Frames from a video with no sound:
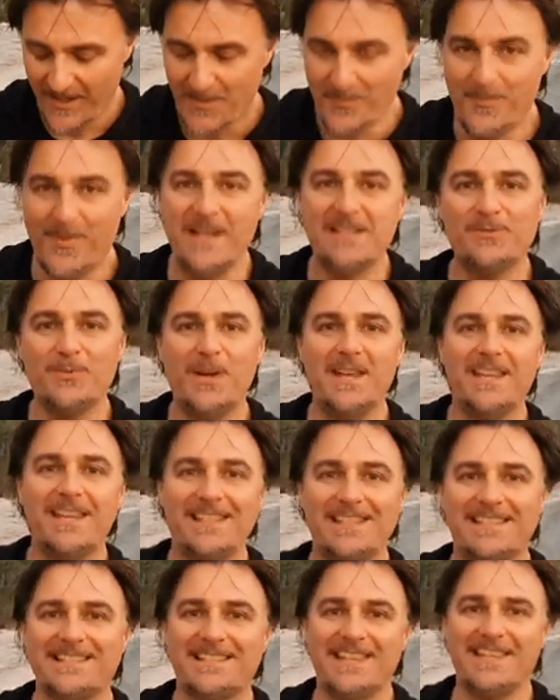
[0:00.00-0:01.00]
the best way you
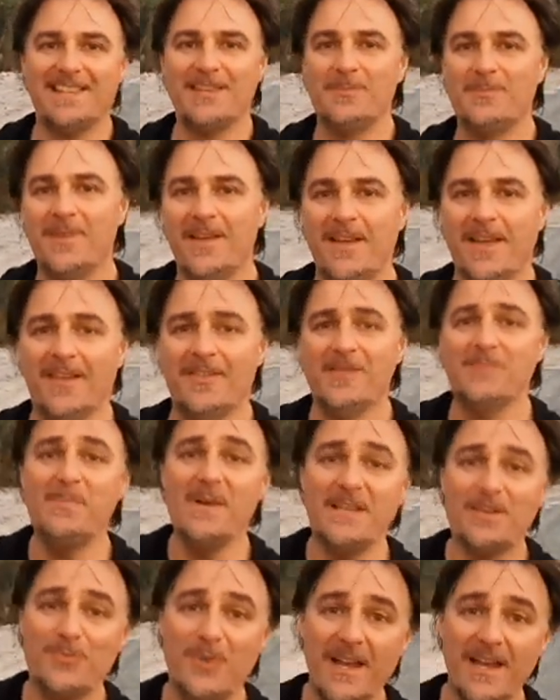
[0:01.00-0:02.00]
can see them, and the
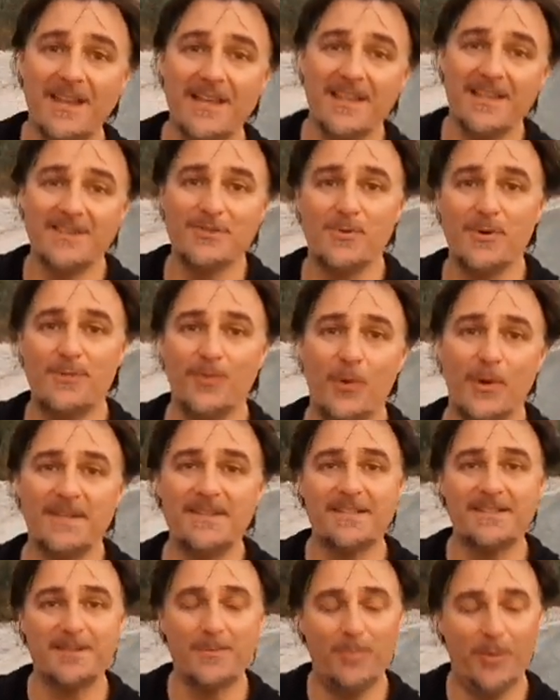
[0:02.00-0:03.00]
best way to avoid
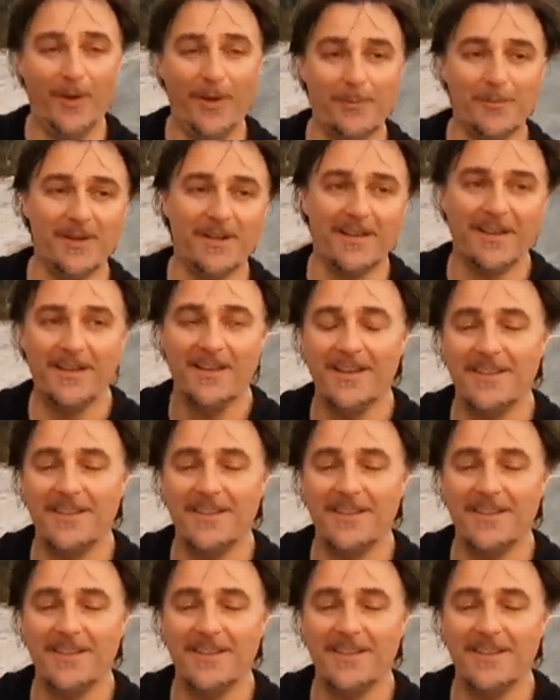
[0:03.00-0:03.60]
disappointment.